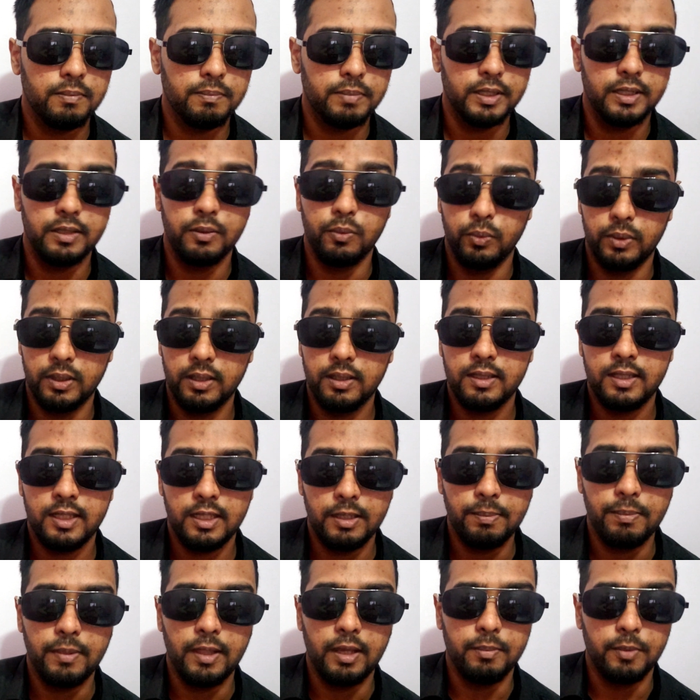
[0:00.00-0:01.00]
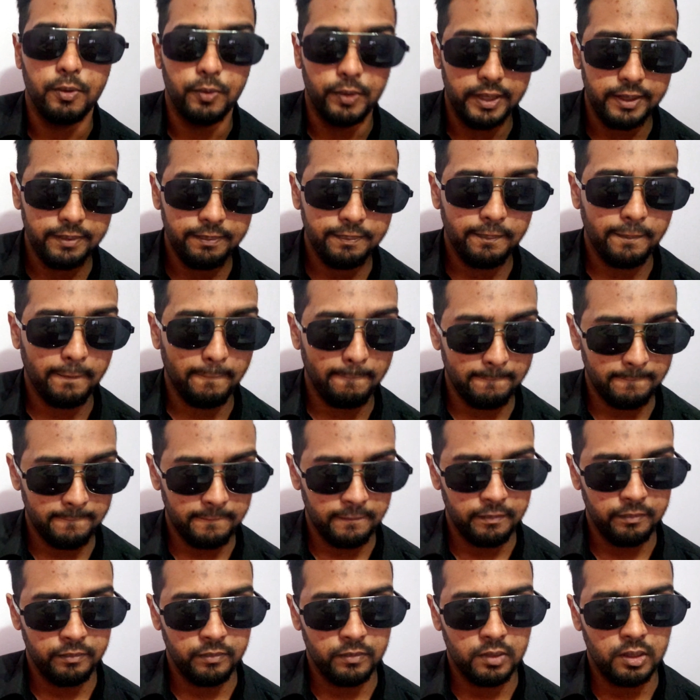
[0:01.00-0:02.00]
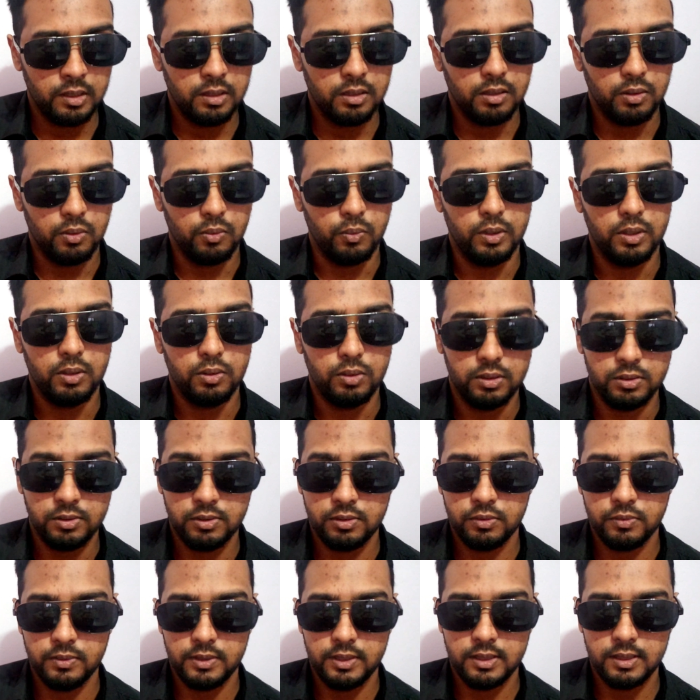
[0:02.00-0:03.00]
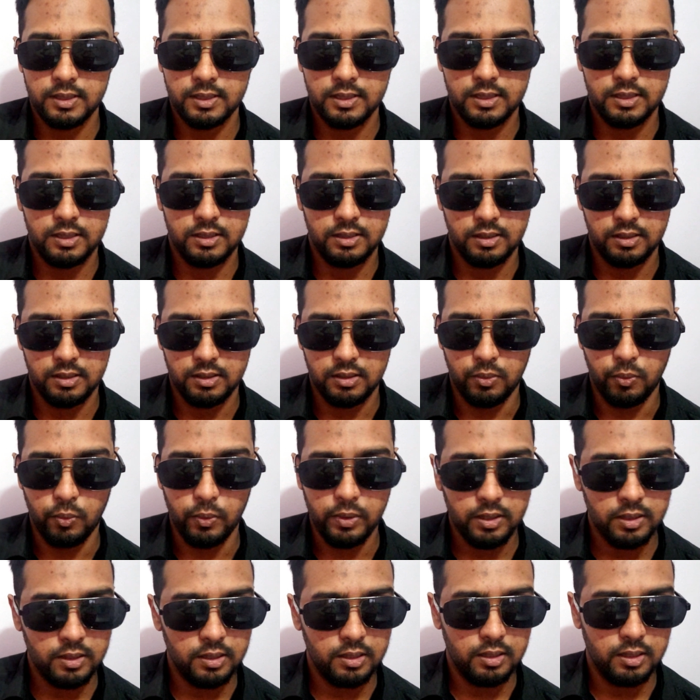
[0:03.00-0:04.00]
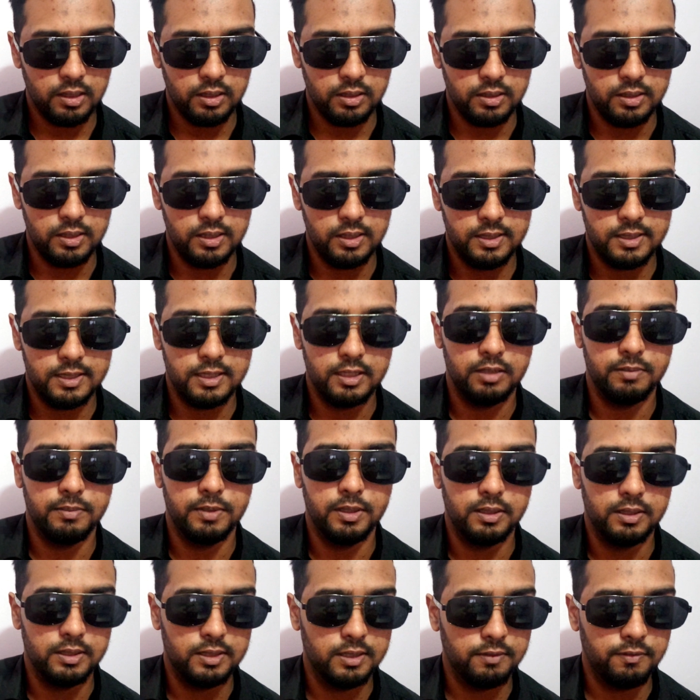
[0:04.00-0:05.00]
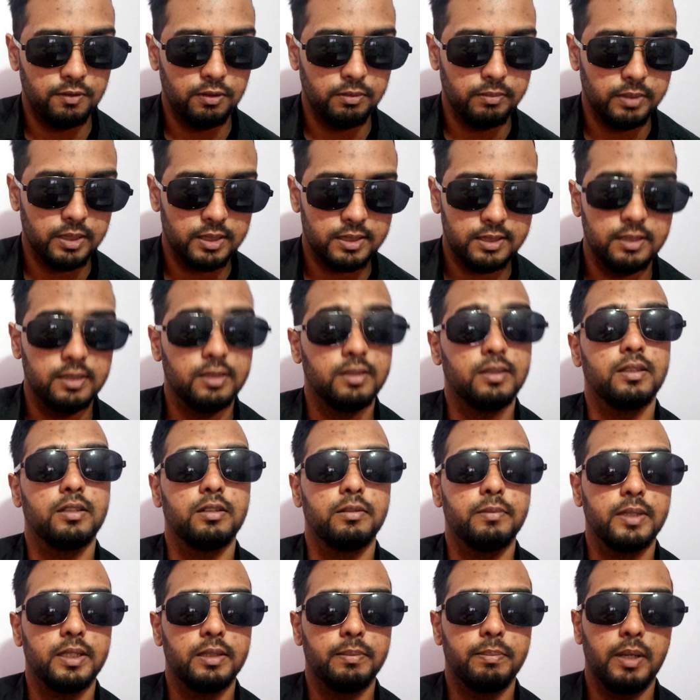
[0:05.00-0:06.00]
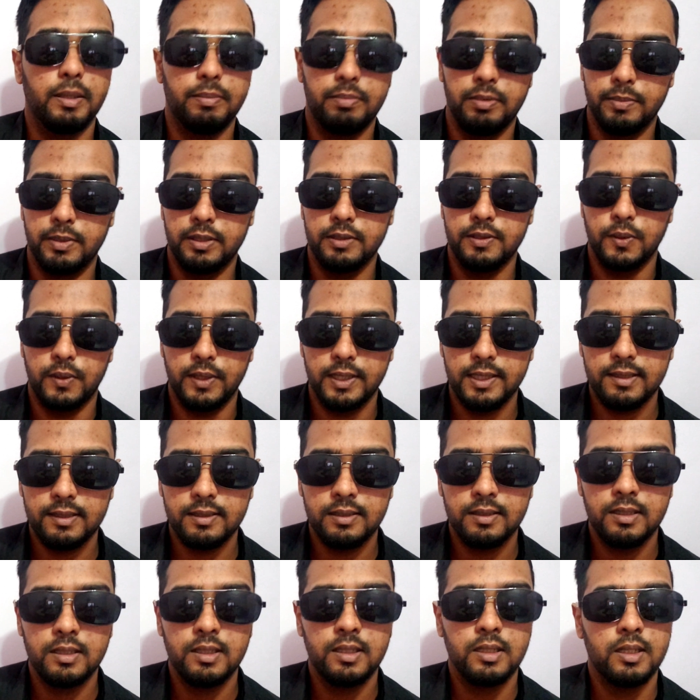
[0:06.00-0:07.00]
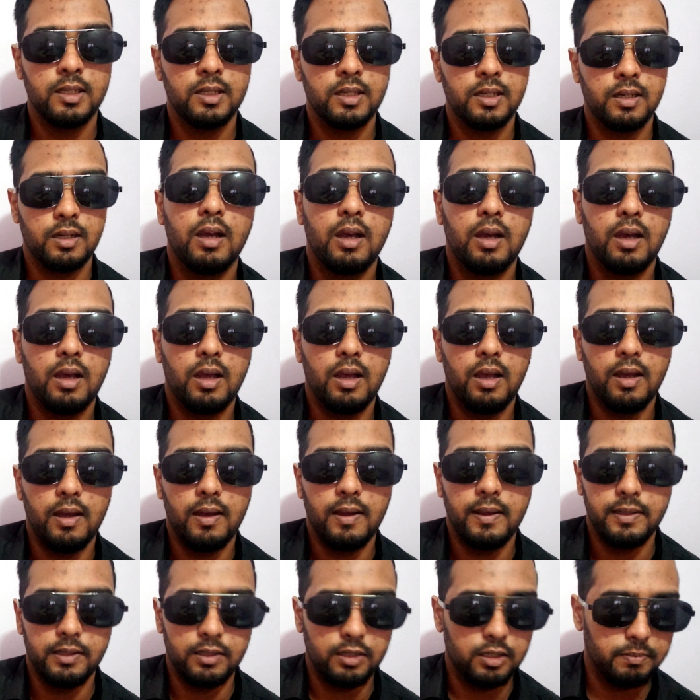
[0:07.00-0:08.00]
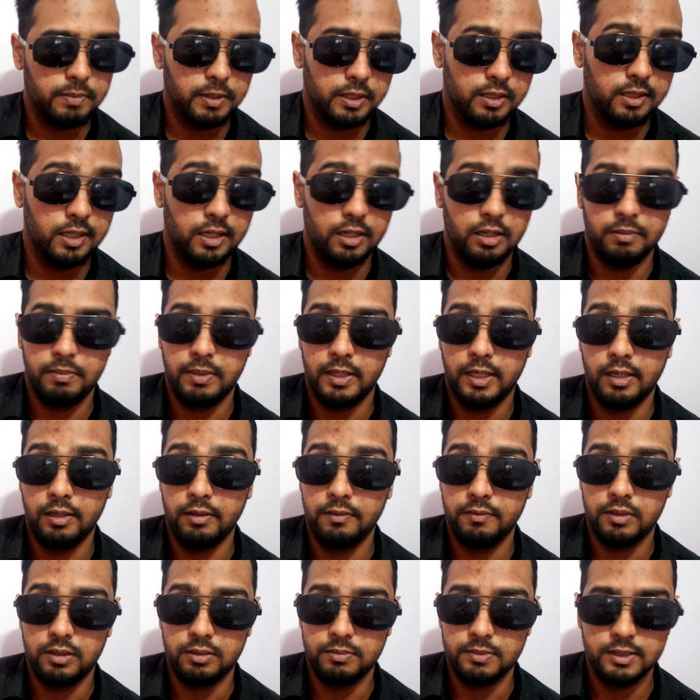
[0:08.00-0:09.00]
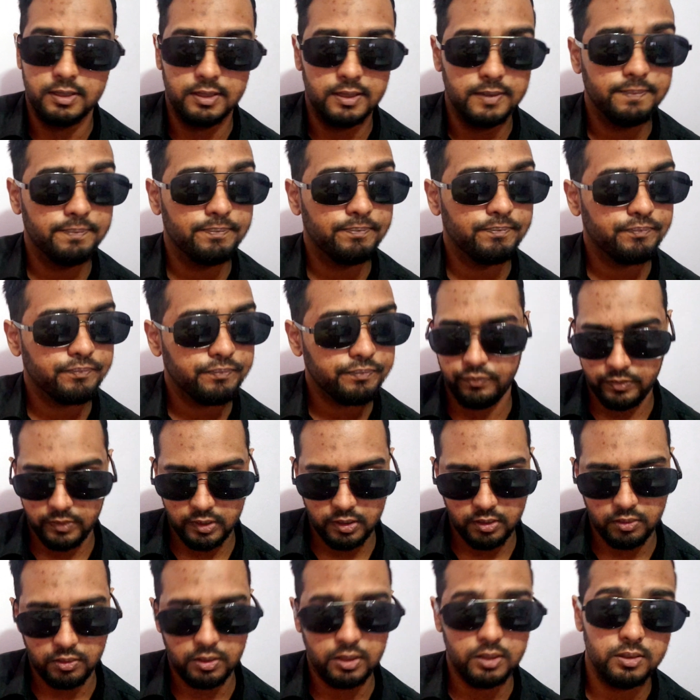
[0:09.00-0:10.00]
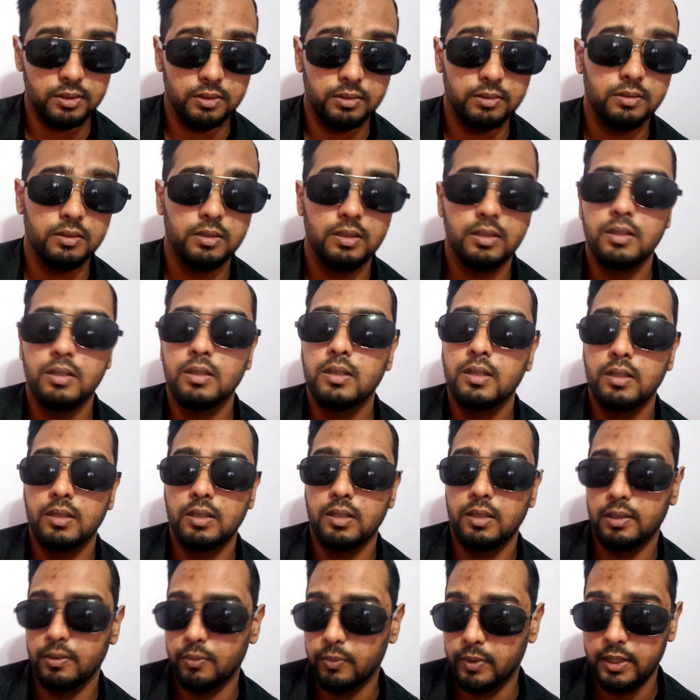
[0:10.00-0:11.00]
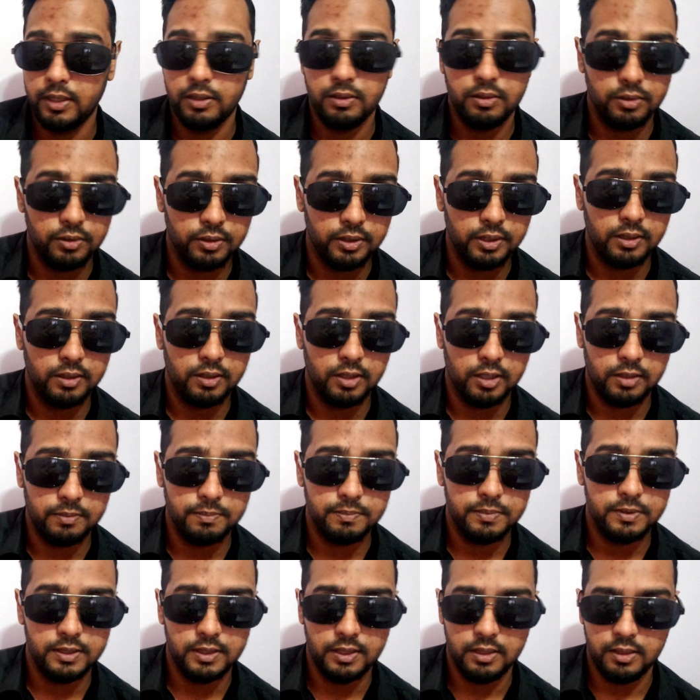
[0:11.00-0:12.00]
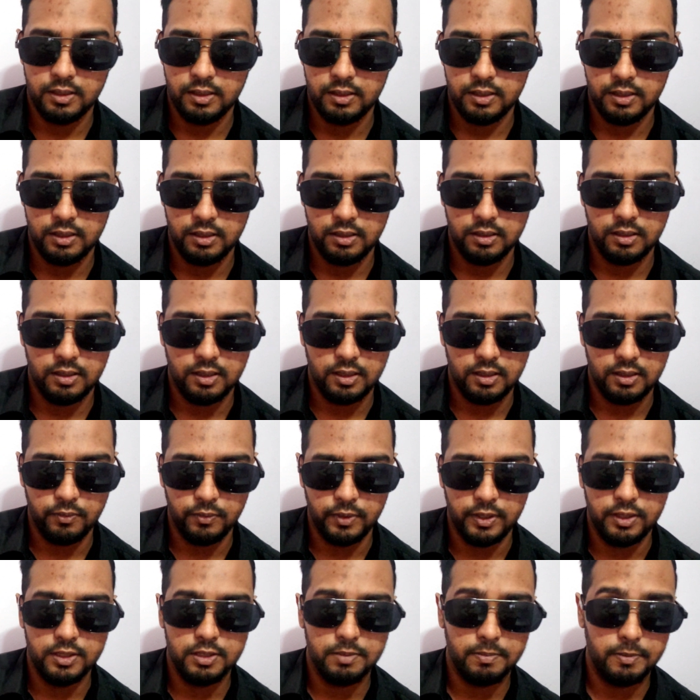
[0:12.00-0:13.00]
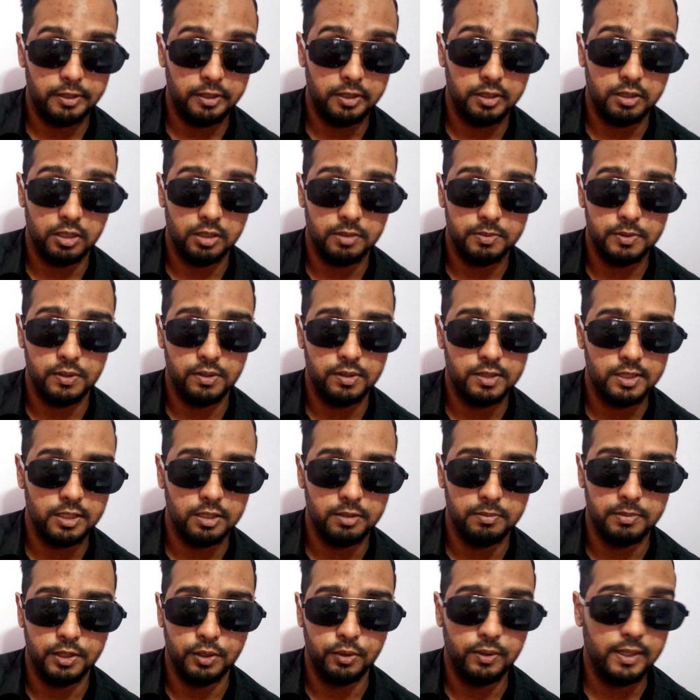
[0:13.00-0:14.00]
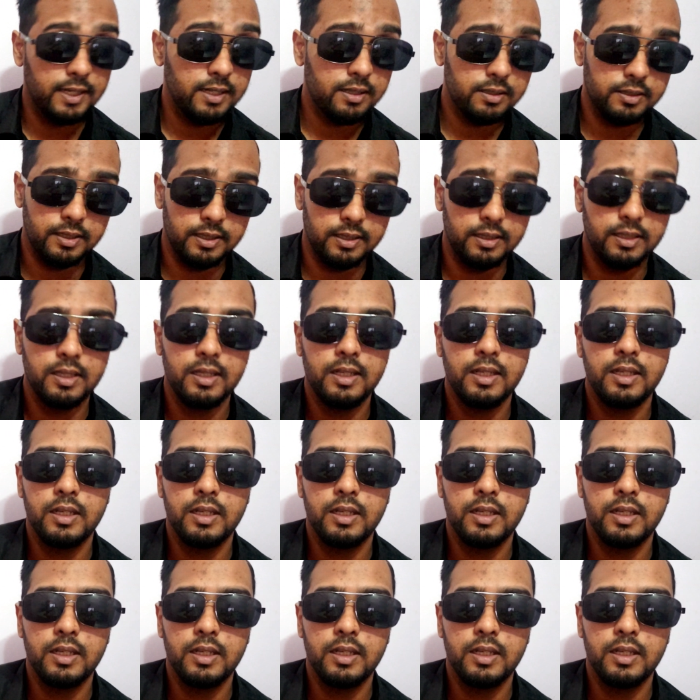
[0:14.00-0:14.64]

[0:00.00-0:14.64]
but it will keep them away. What also works with the cinnamon is if you mix in a little bit of peppermint oil. You can pick that up at any pharmacy. Also, when you grow in crops, when you spray your crops with cinnamon or anything,